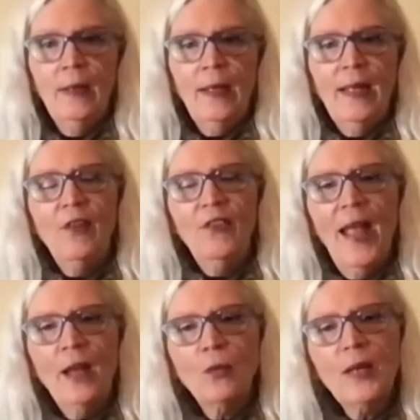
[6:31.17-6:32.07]
It is
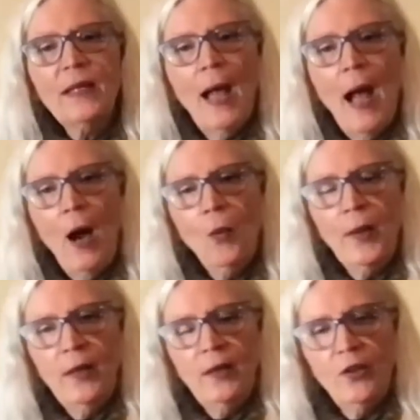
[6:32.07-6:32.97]
Henry
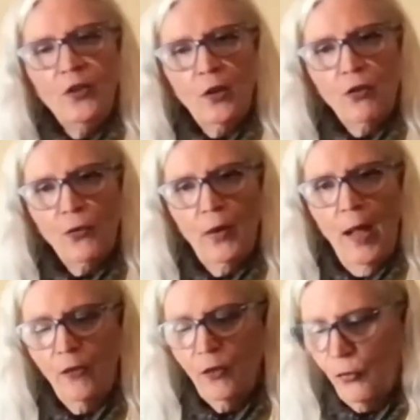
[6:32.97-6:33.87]
Nouwen, the Dutch
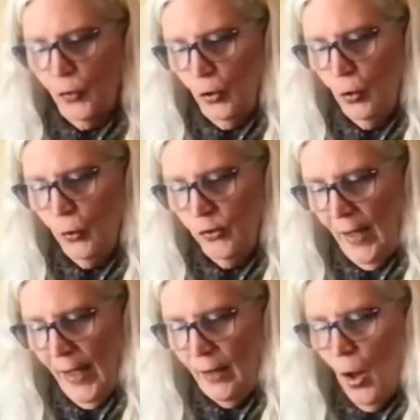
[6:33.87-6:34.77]
philosopher, who
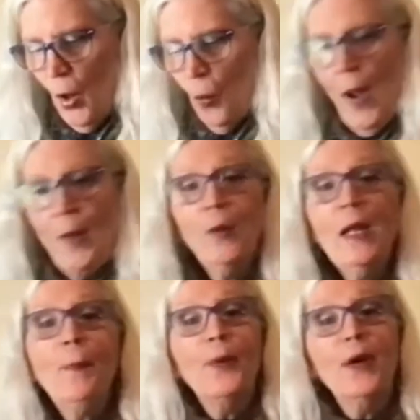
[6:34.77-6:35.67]
said, when
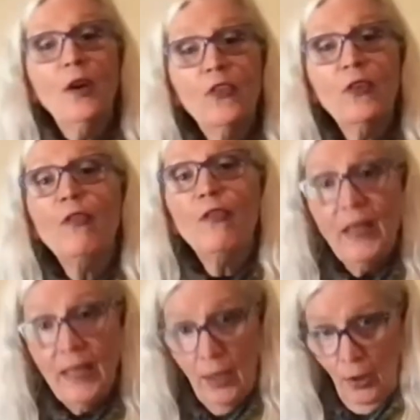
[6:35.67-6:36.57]
we
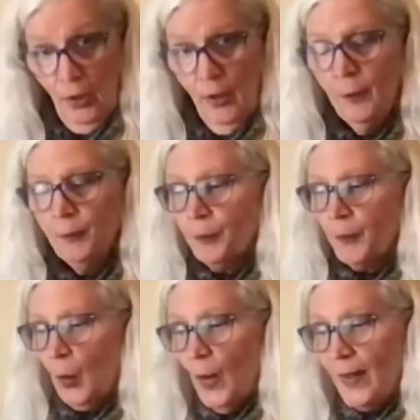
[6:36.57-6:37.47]
persevere
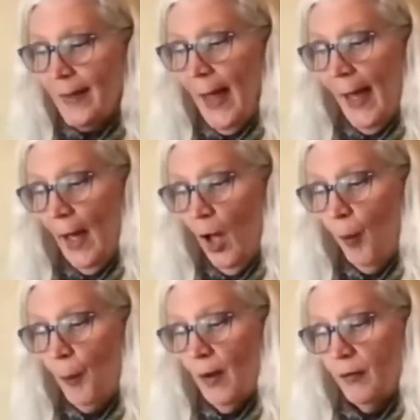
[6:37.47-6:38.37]
with the
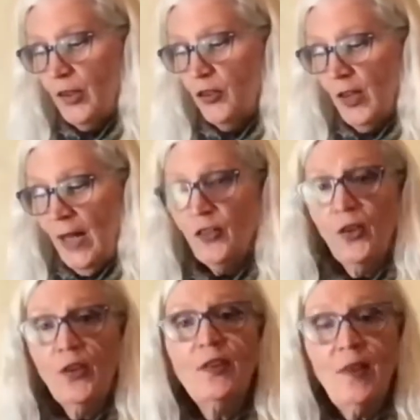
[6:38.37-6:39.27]
help of a
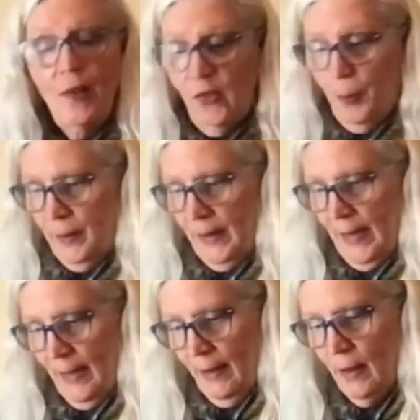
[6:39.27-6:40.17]
gentle
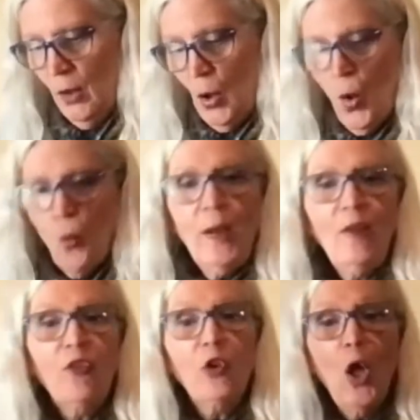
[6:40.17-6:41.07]
discipline,
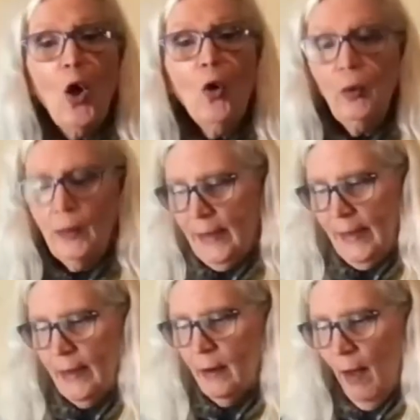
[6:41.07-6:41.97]
we
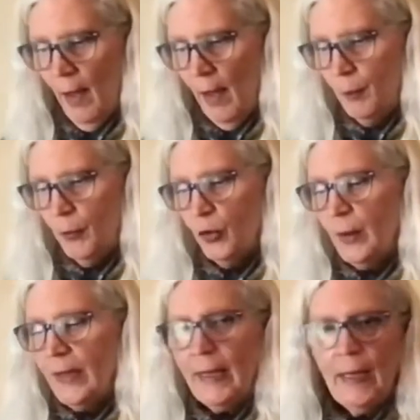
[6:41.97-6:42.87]
slowly come
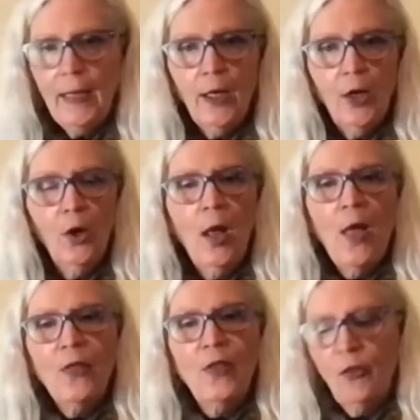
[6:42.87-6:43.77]
to hear
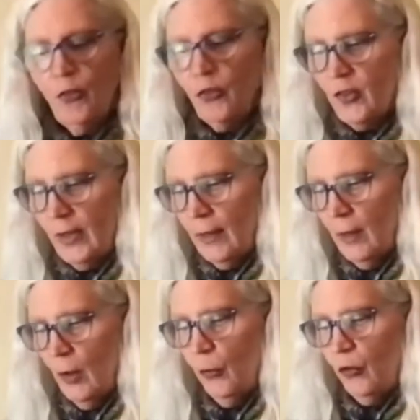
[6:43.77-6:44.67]
the
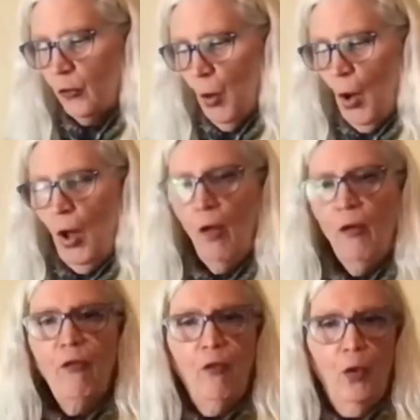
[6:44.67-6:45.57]
still
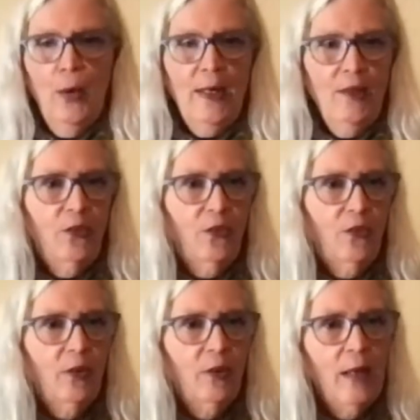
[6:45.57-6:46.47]
small voice